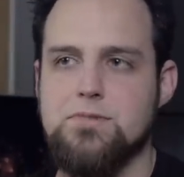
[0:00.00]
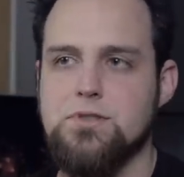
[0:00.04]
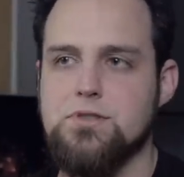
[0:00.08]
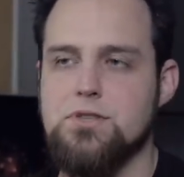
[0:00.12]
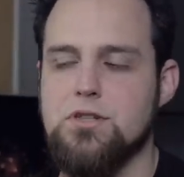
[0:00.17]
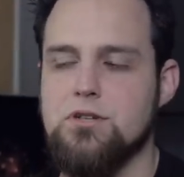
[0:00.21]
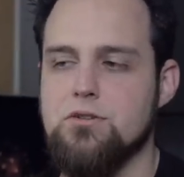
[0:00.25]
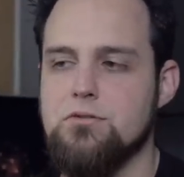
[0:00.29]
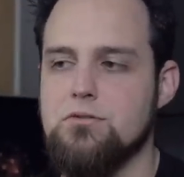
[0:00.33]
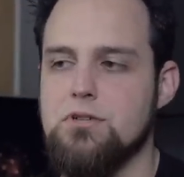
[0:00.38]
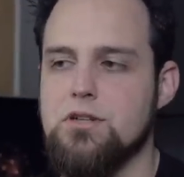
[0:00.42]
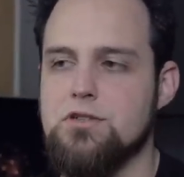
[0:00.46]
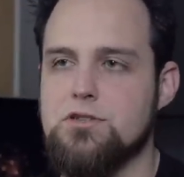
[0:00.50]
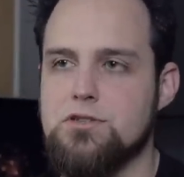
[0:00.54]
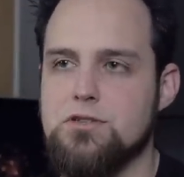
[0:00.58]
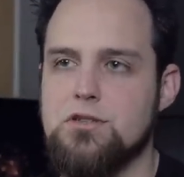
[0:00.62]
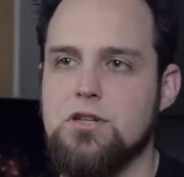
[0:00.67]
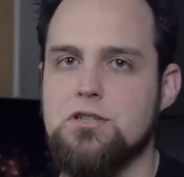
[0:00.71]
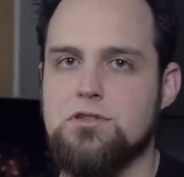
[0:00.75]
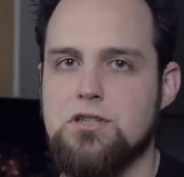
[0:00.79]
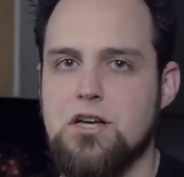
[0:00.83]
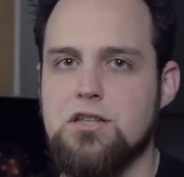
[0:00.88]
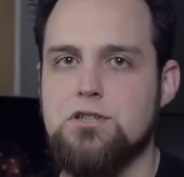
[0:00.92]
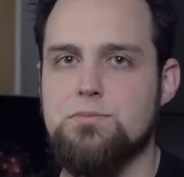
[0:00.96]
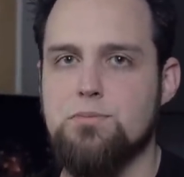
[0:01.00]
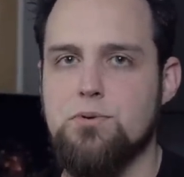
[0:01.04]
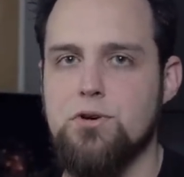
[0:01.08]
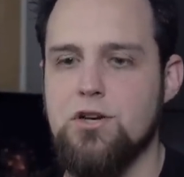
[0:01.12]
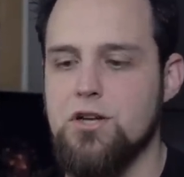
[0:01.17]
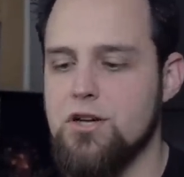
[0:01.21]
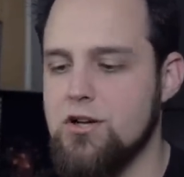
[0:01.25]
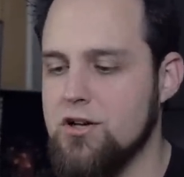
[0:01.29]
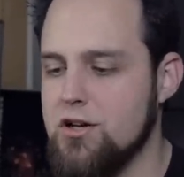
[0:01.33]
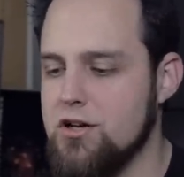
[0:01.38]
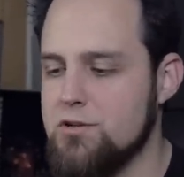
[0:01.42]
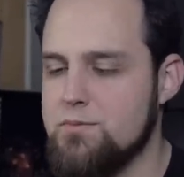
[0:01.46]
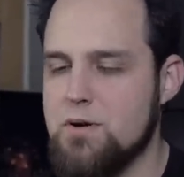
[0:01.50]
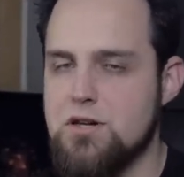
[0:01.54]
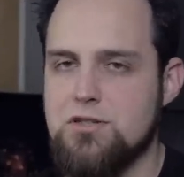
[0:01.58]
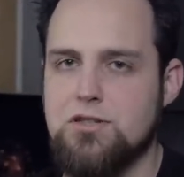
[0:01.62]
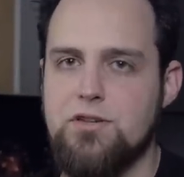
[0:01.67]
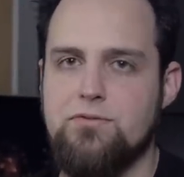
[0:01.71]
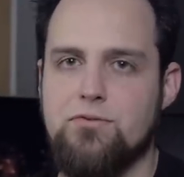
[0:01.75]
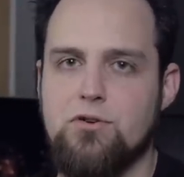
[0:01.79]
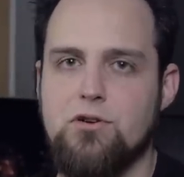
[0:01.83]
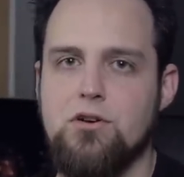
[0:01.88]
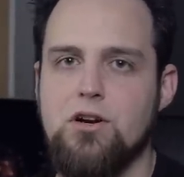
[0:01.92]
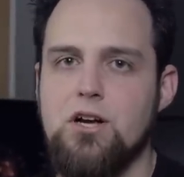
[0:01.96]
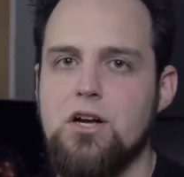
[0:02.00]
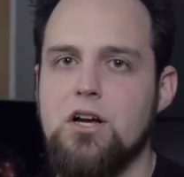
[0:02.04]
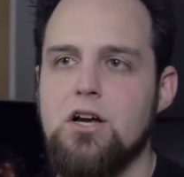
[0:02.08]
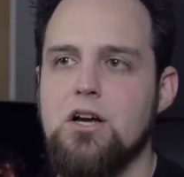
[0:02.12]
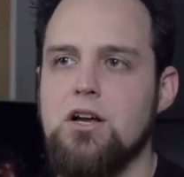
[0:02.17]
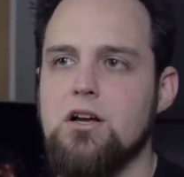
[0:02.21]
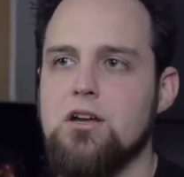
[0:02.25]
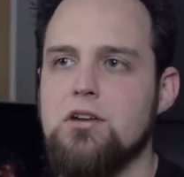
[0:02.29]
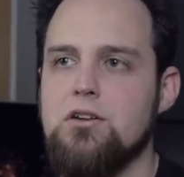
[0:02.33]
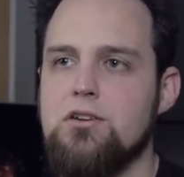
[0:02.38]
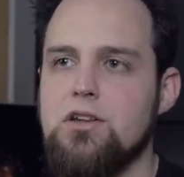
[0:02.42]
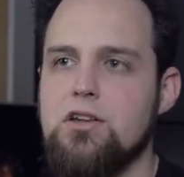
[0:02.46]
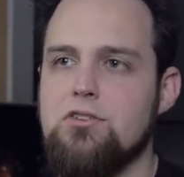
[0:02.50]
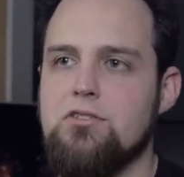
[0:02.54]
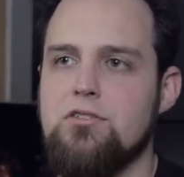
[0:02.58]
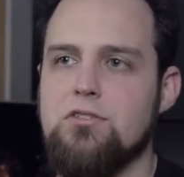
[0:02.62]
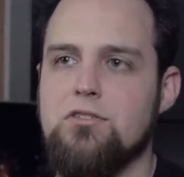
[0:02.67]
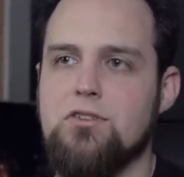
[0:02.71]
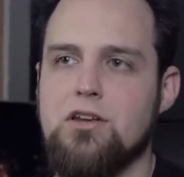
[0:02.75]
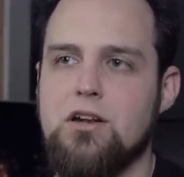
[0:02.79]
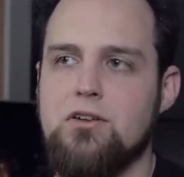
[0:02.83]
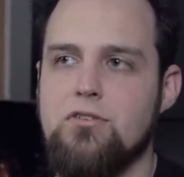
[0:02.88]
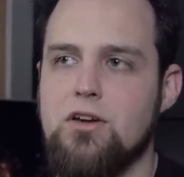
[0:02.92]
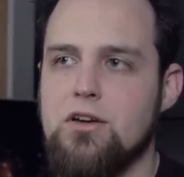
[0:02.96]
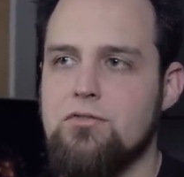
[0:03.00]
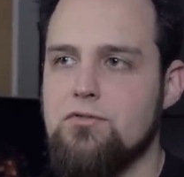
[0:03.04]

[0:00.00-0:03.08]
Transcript: So it's it, that's pretty good, especially for a decent set of